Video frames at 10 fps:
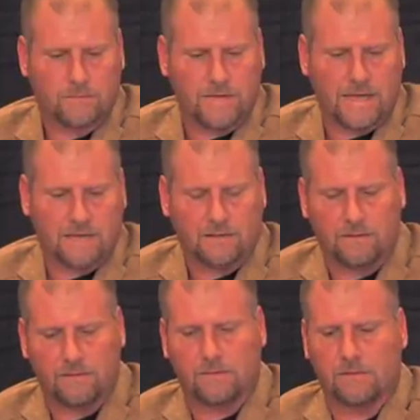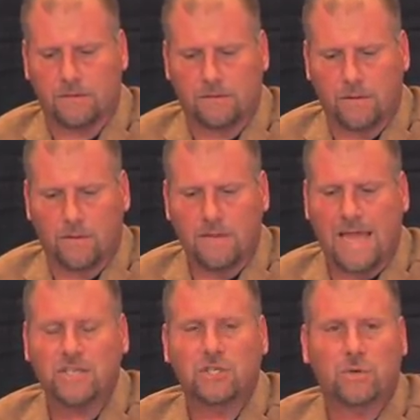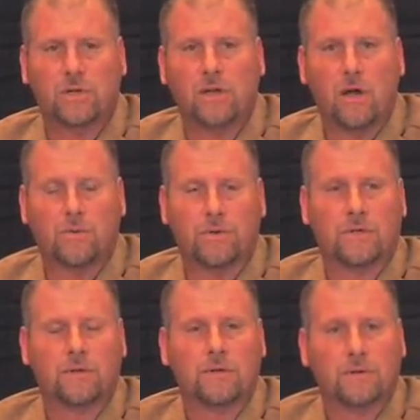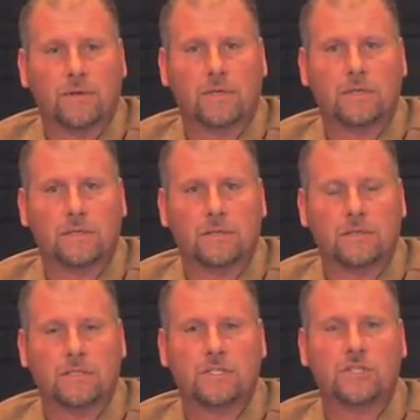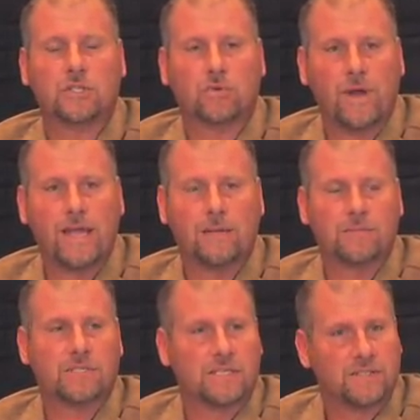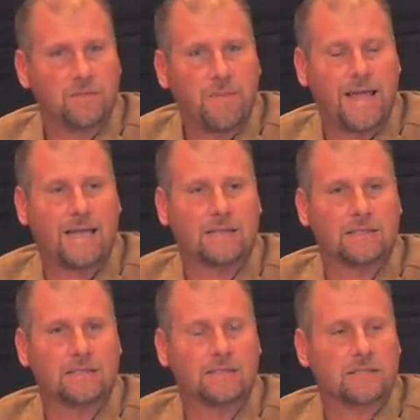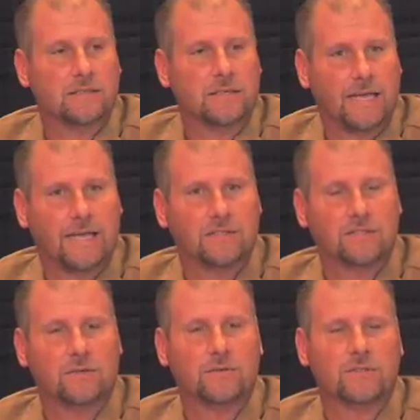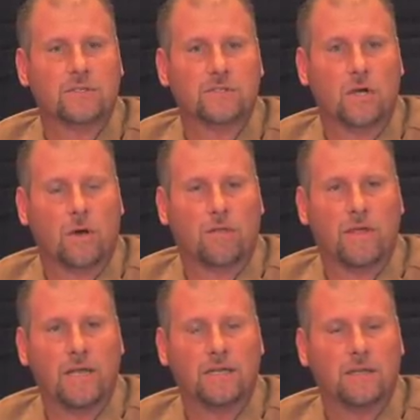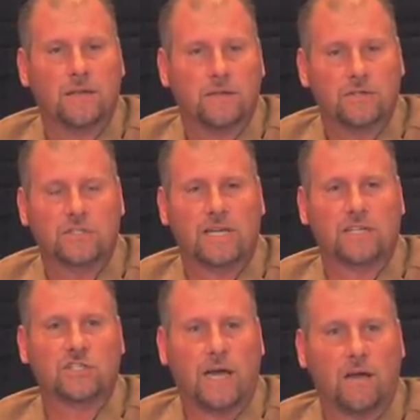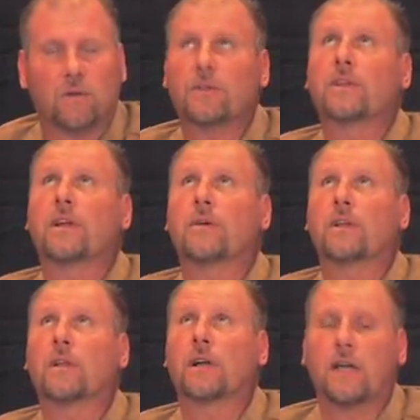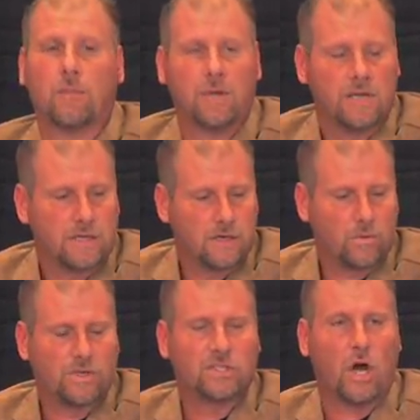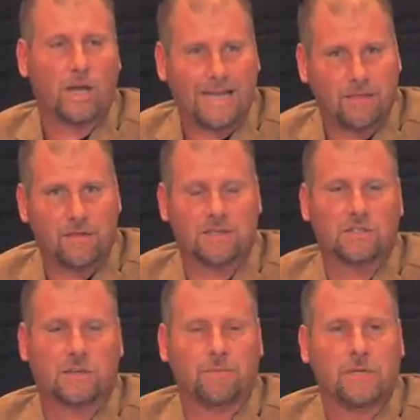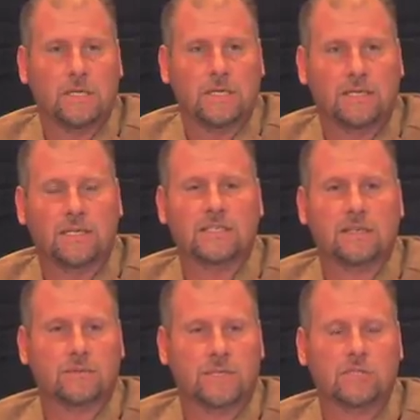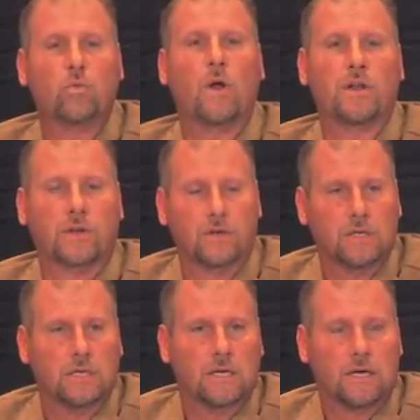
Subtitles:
that nature alone screams and demands answers. So I think, just like a child, you look up. You weren't taught atheism. Kids wonder.